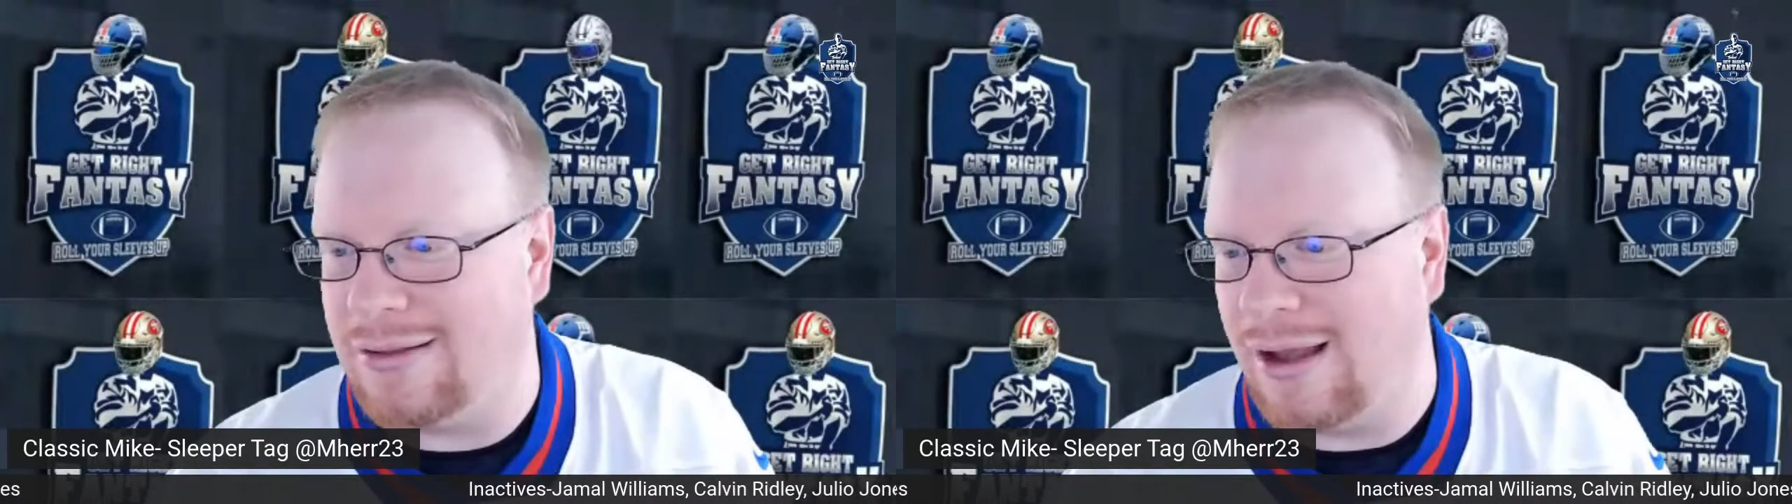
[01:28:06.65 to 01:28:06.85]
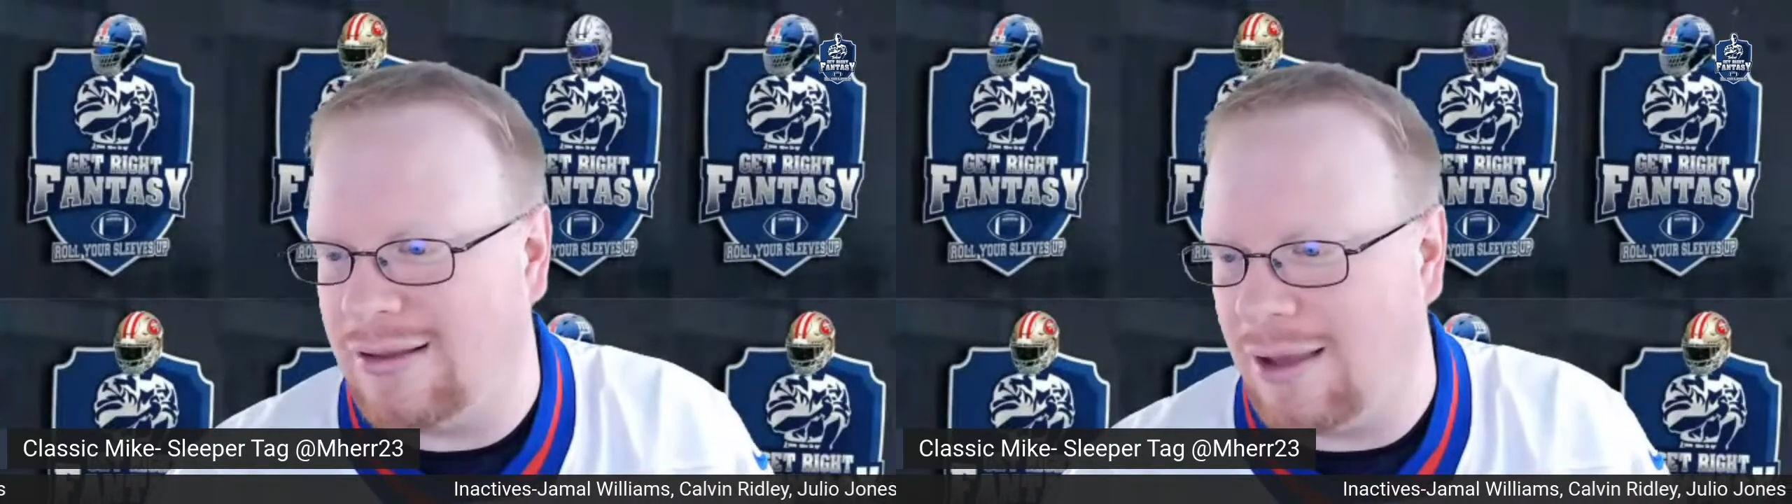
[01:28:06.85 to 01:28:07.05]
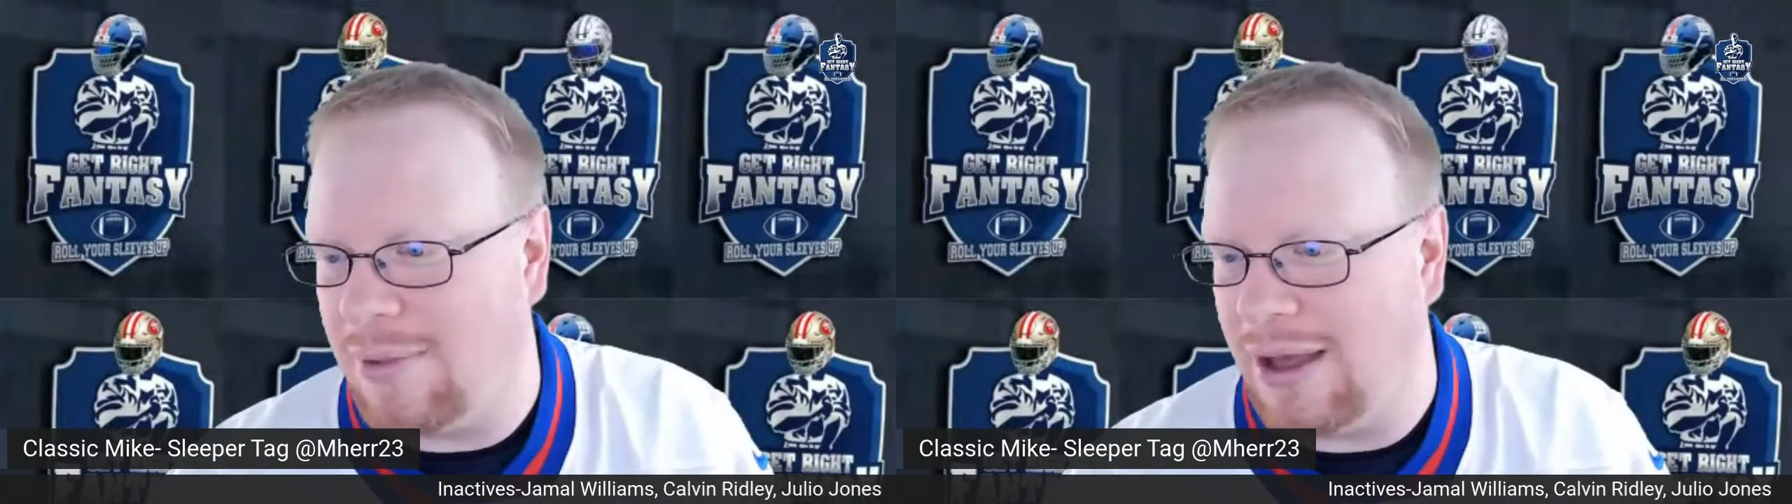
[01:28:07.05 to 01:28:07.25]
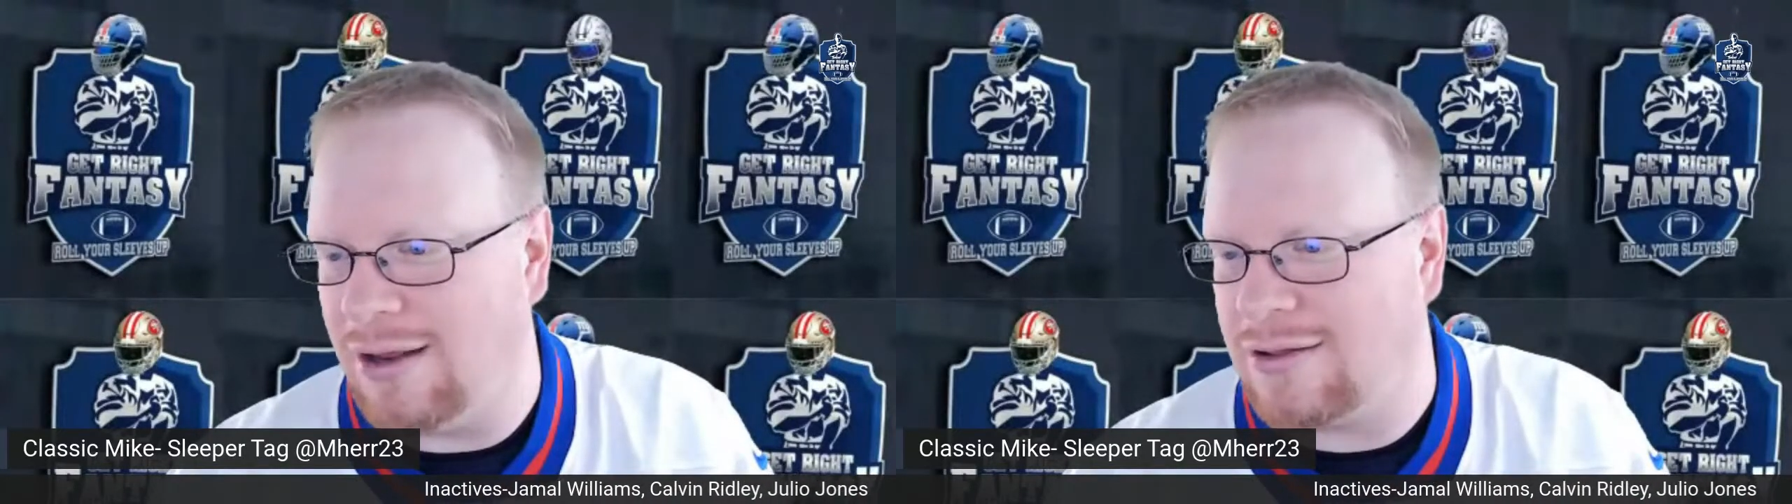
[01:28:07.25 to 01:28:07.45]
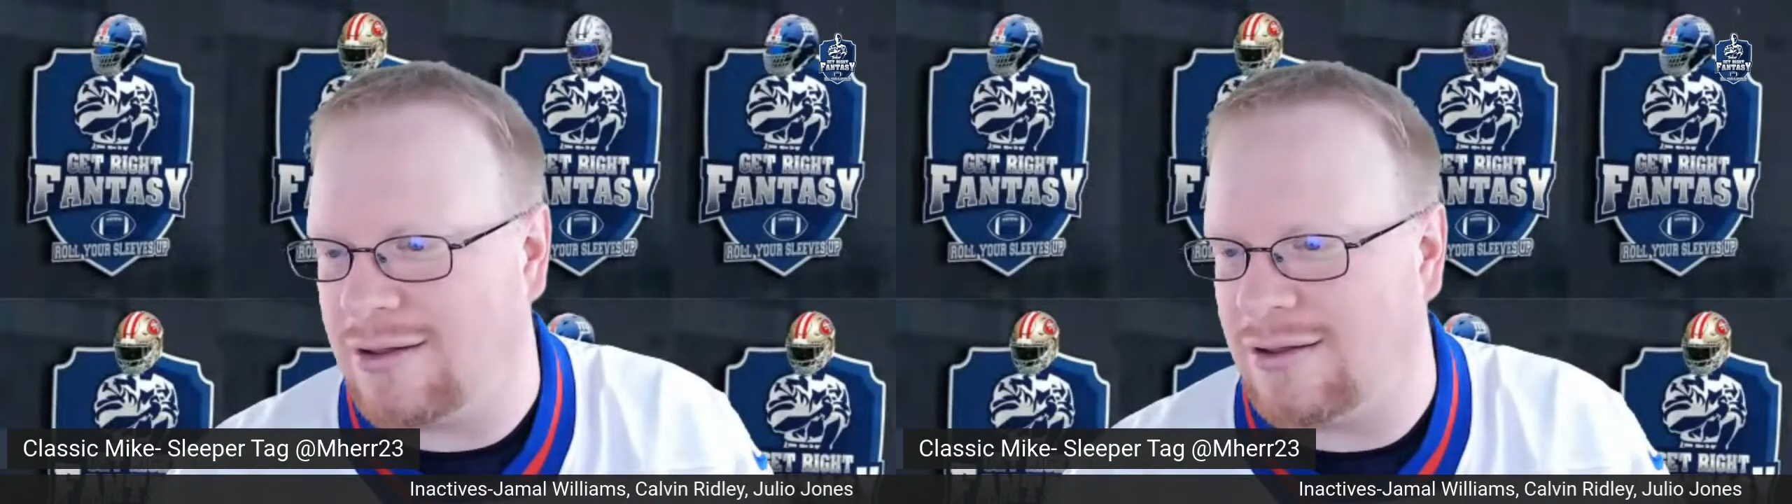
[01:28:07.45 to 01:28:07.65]
Dante
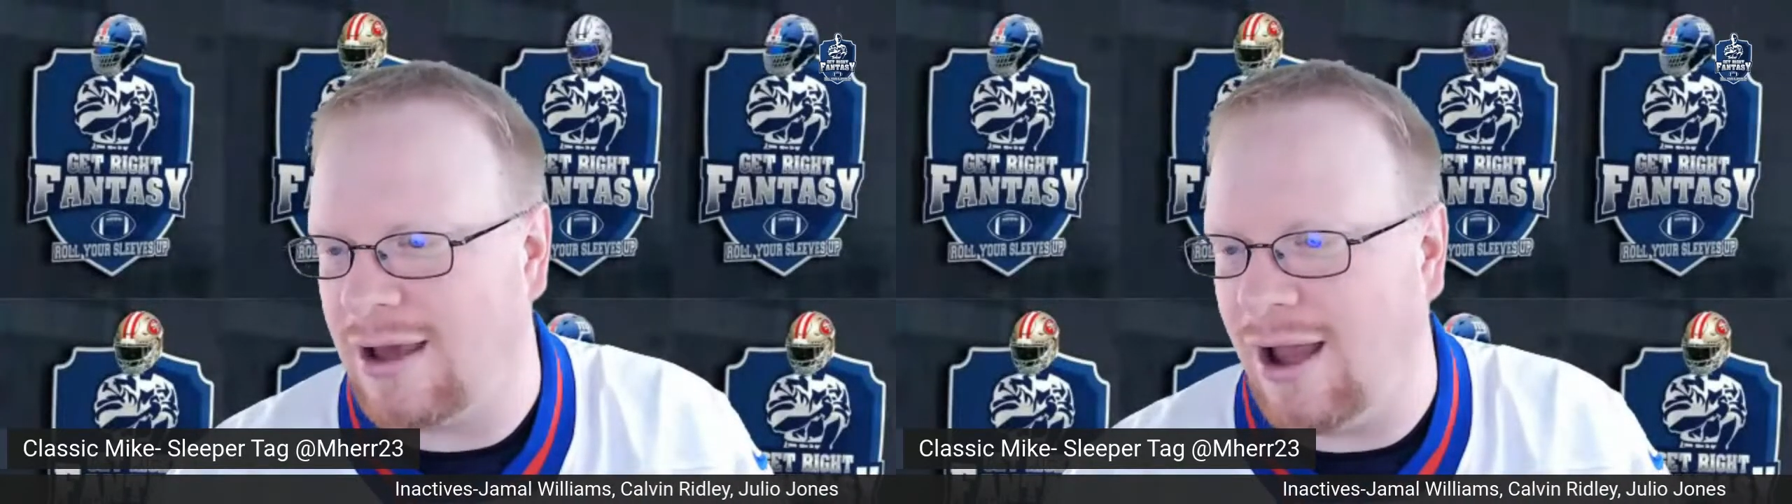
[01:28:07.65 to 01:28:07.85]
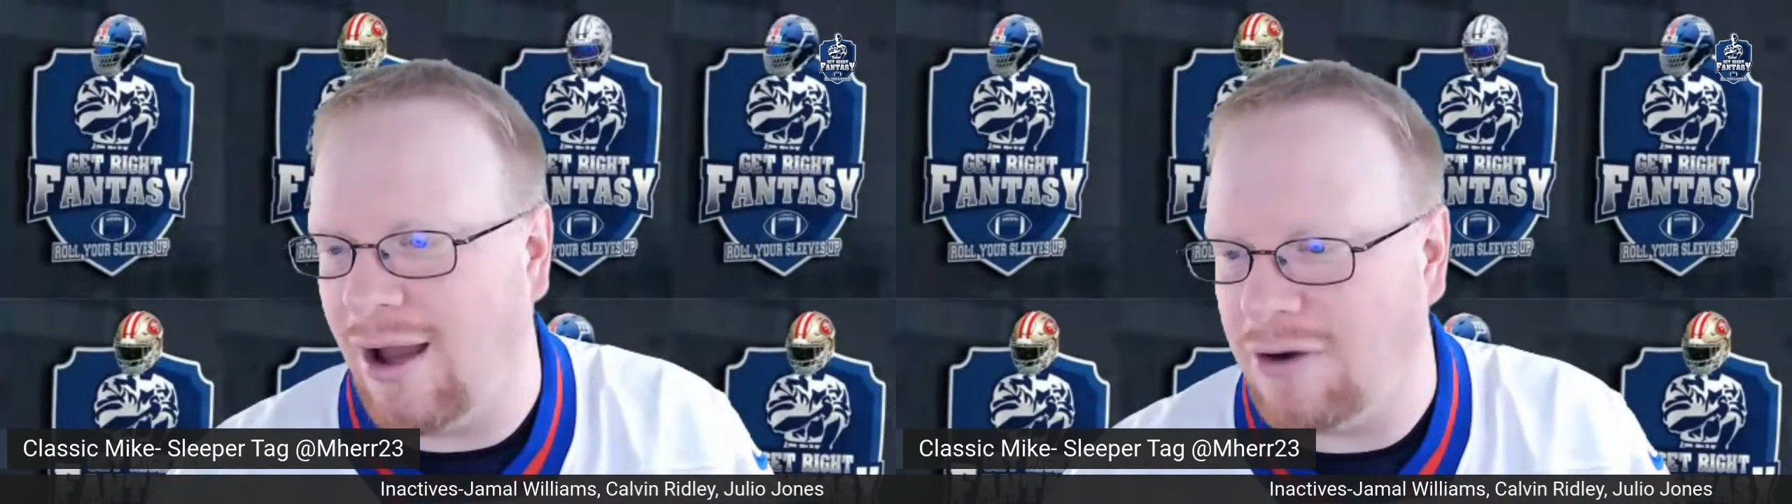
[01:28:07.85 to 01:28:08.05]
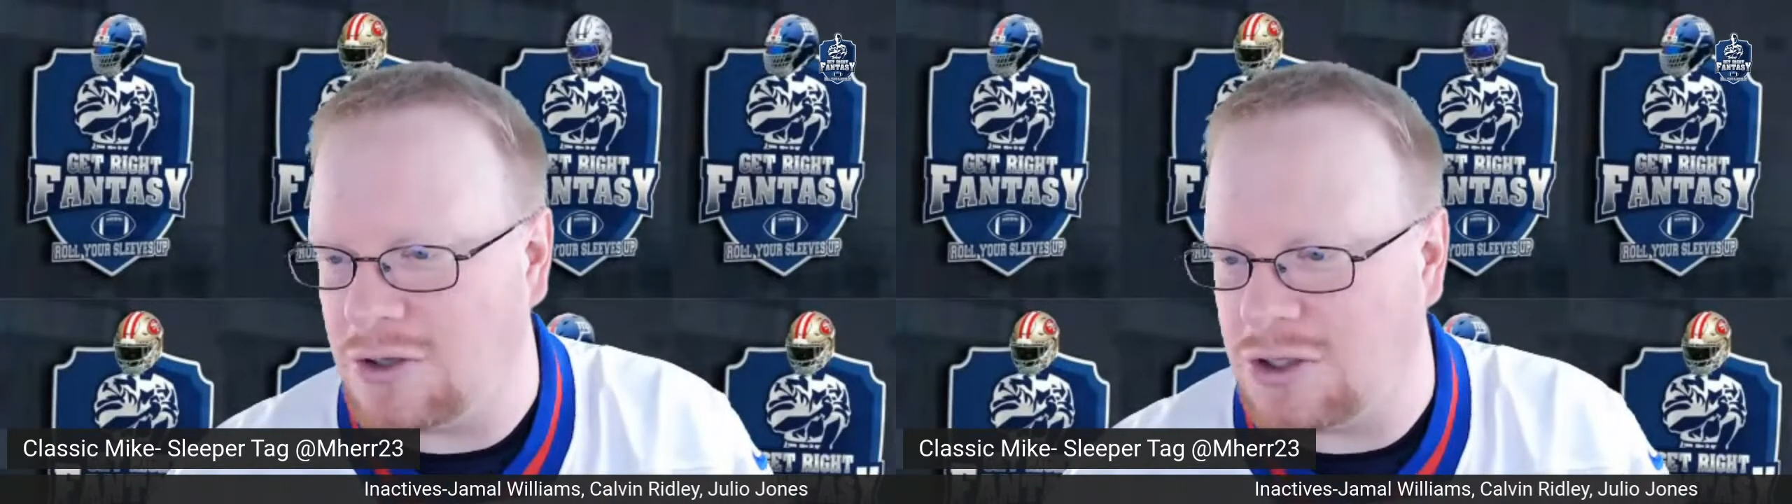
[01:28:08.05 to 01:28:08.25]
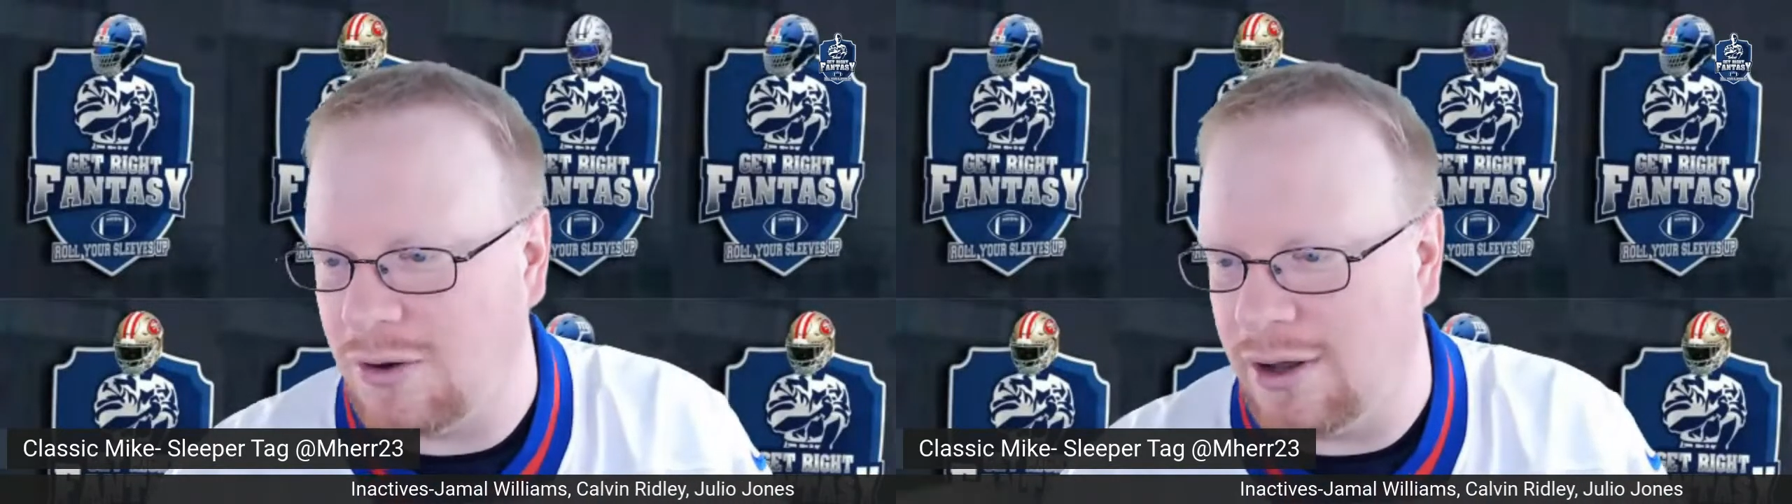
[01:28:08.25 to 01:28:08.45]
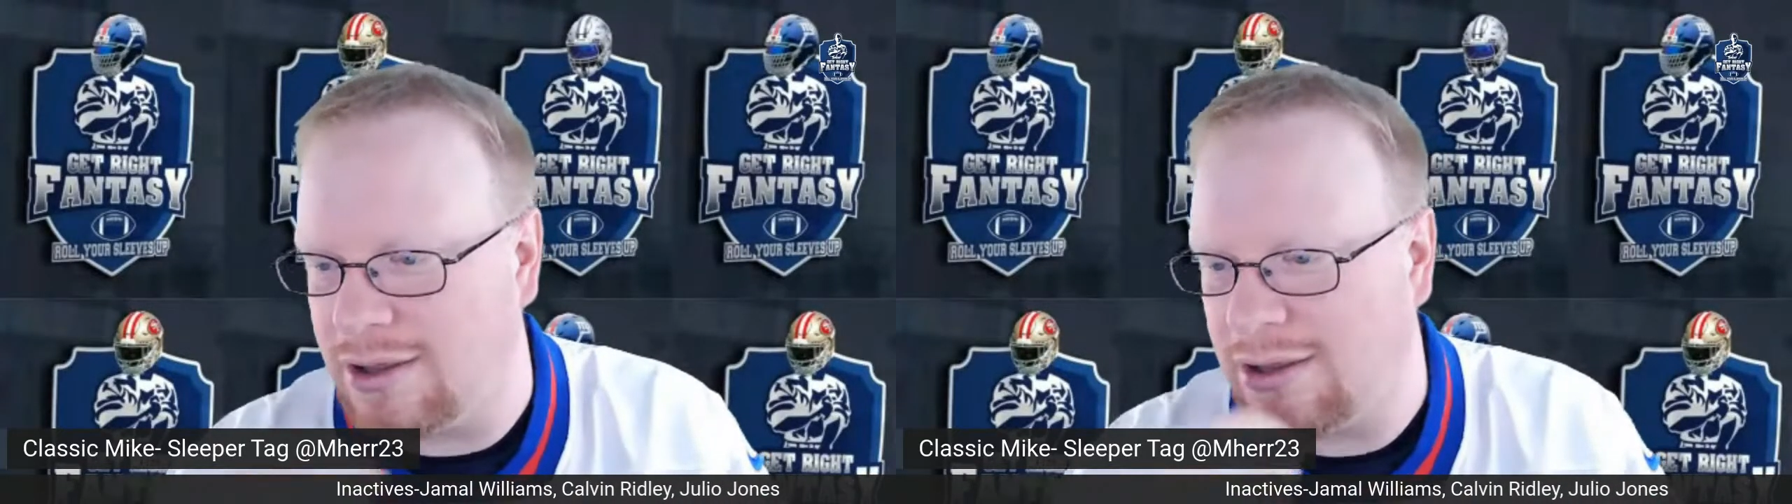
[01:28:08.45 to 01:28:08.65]
Pettis because I have no
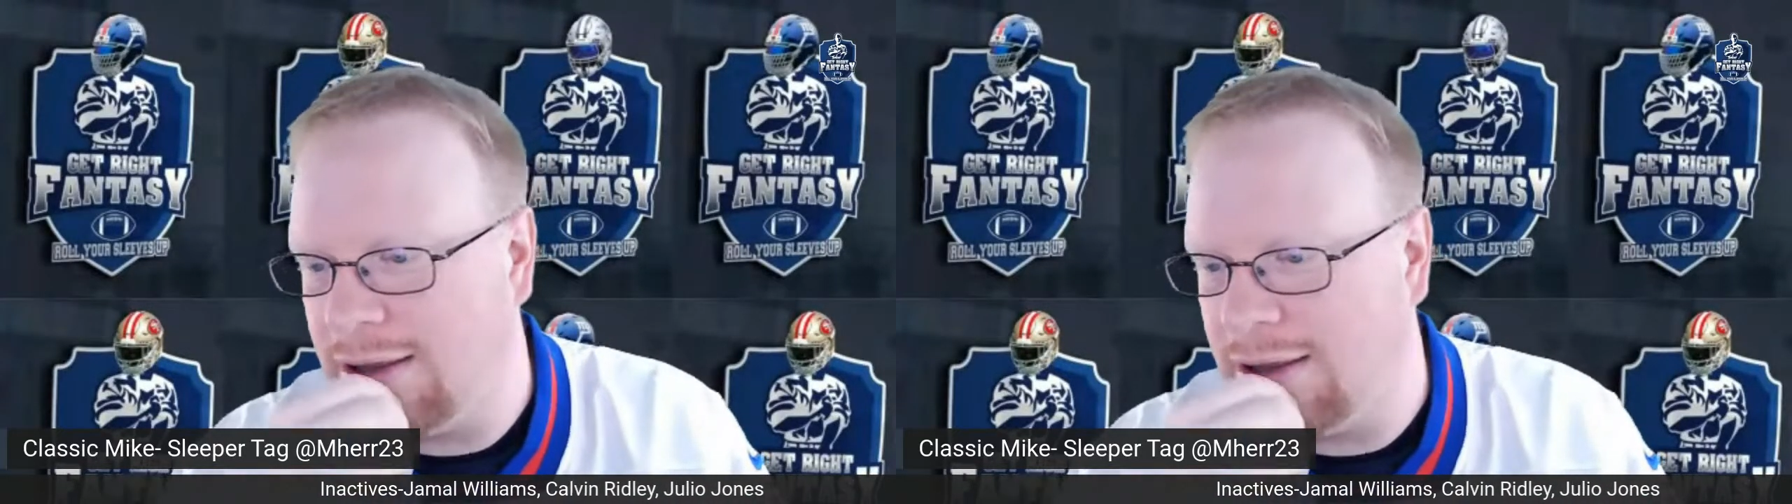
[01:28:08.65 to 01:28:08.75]
choice.